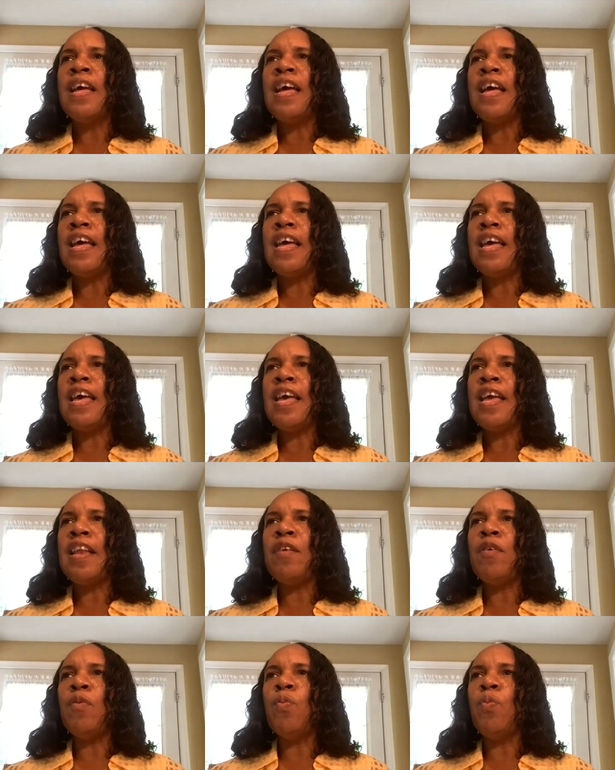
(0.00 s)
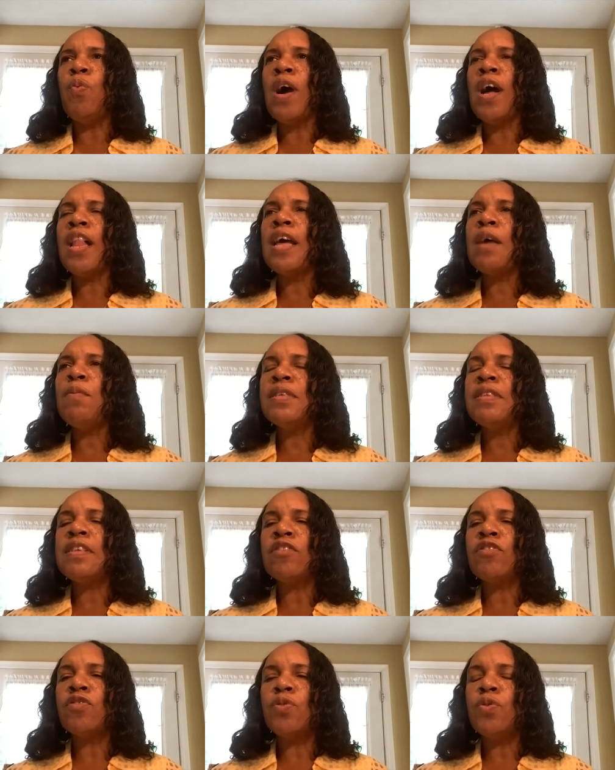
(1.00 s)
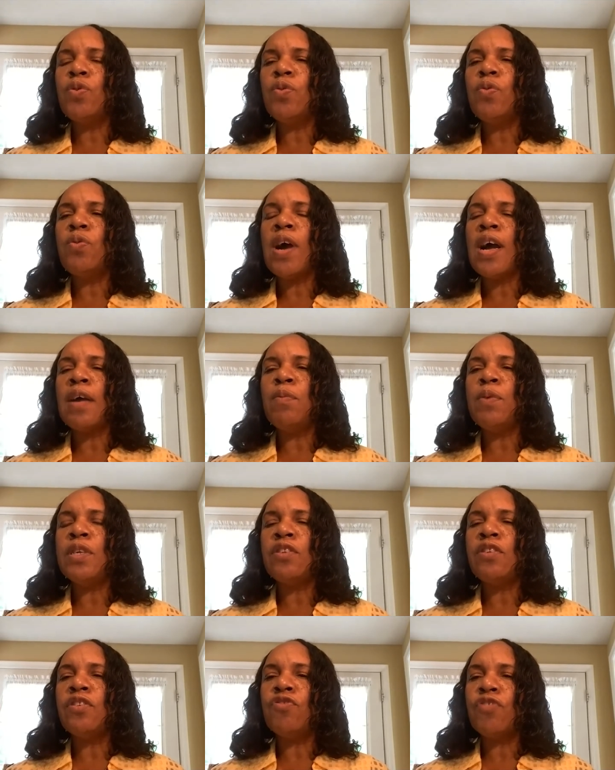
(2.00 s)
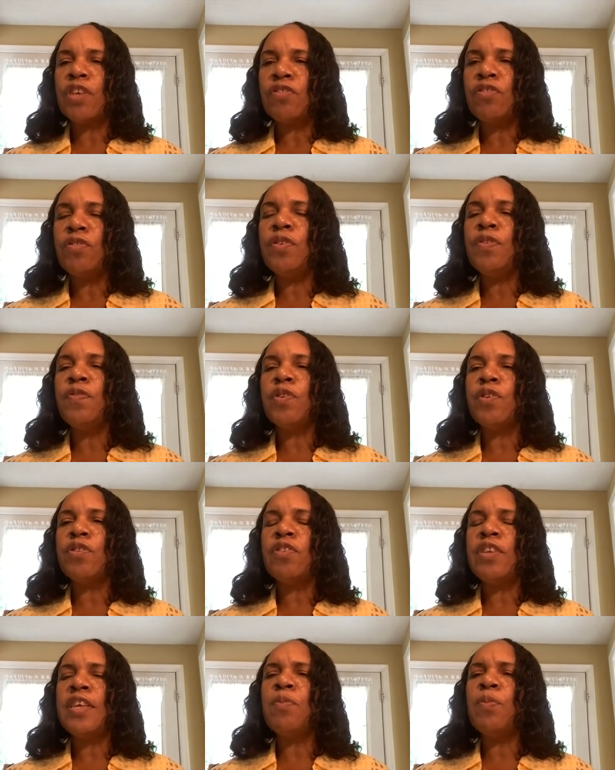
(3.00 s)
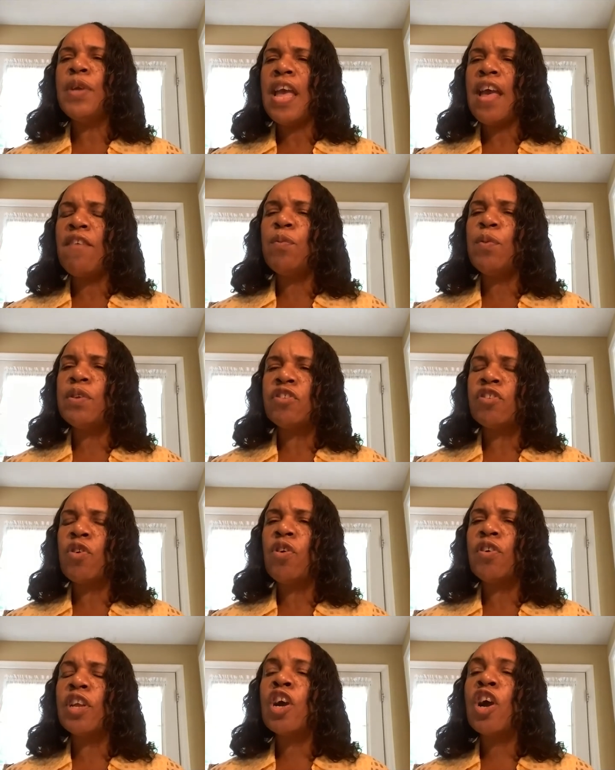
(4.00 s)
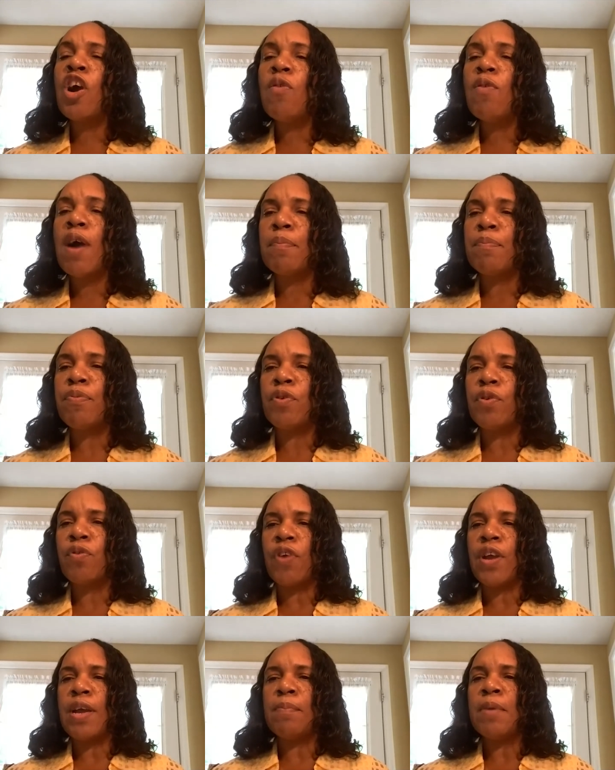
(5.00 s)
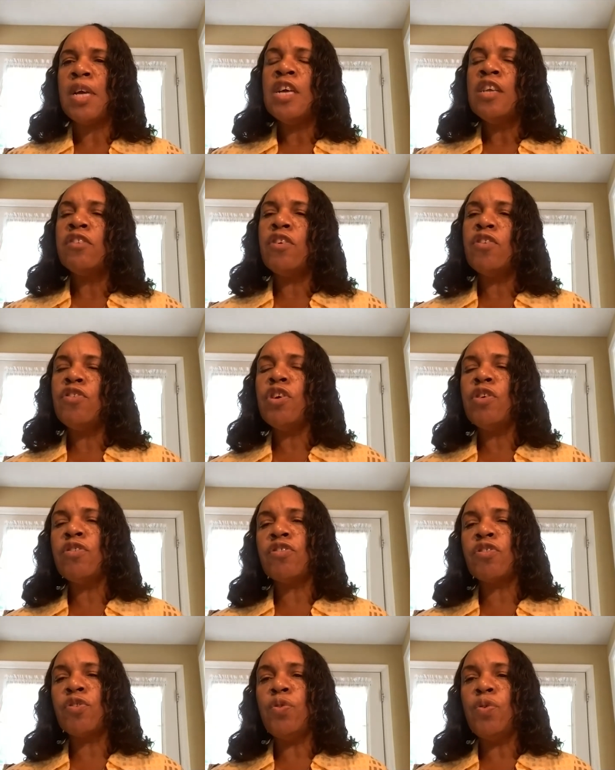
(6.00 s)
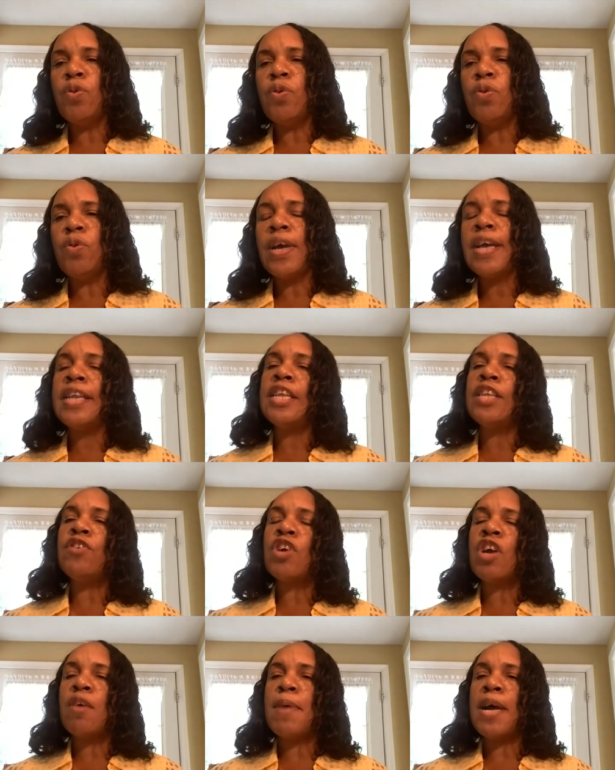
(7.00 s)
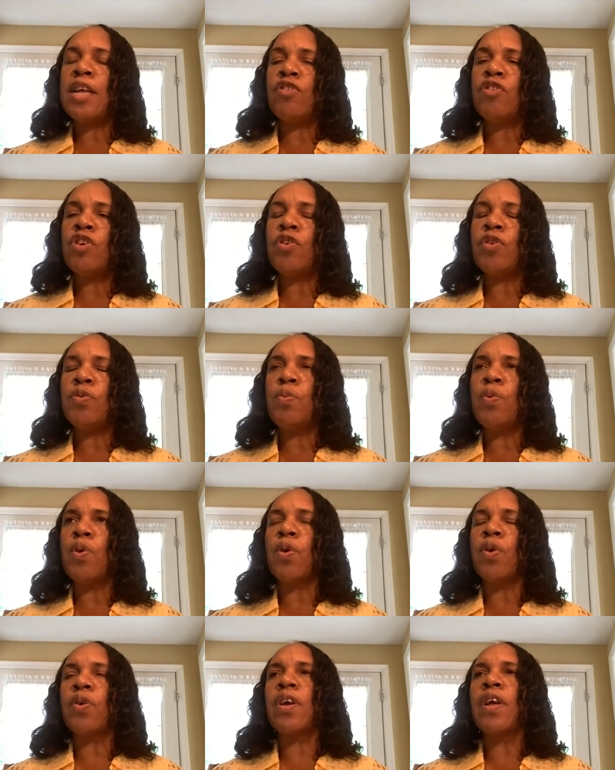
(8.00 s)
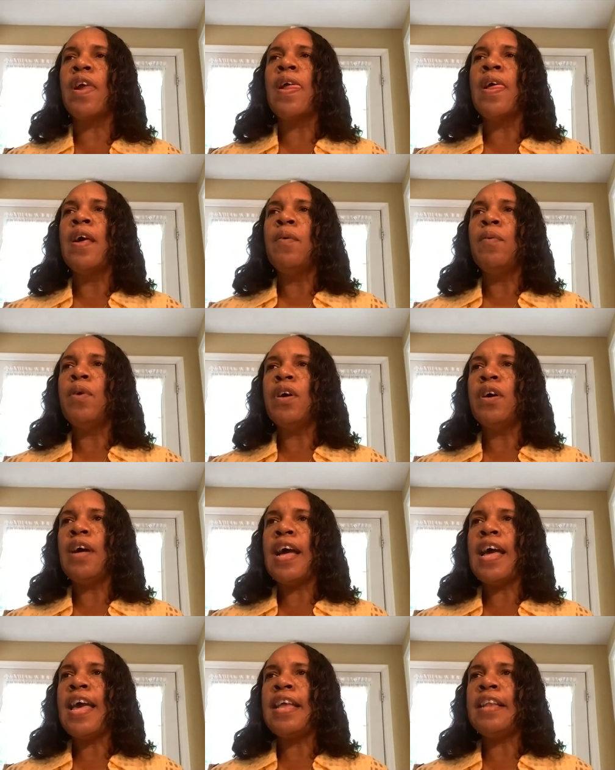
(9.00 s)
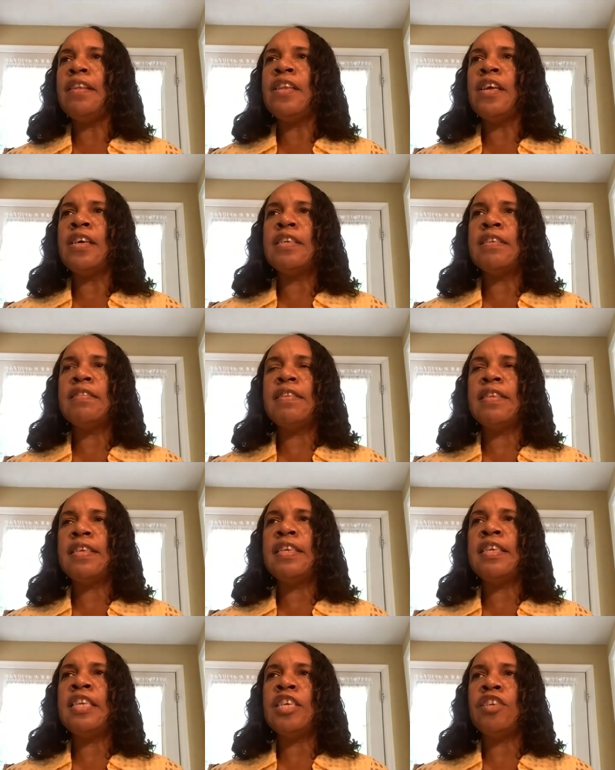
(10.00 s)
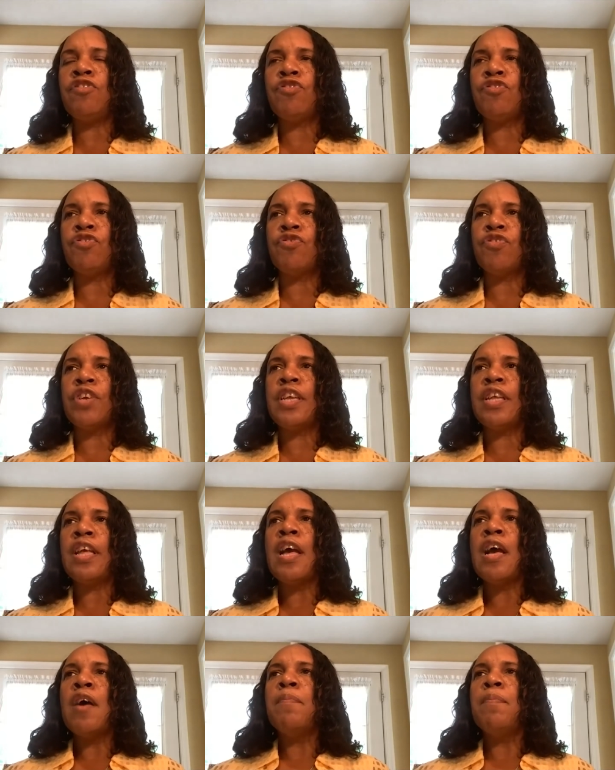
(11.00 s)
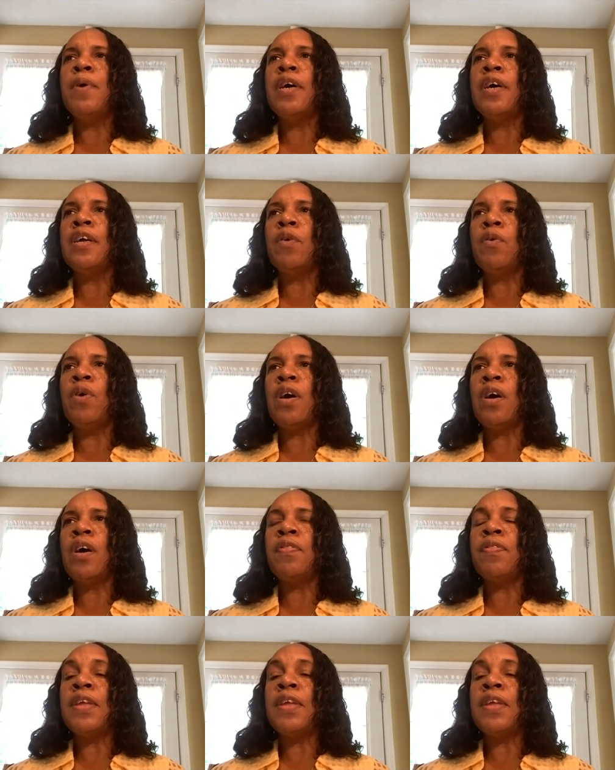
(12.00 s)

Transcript: And while I was in school, I went to Drexel University, and we have what's called a co op program. So you go to school, and then you come out and you go to work. Well, I had done a stint in industry, but uh, the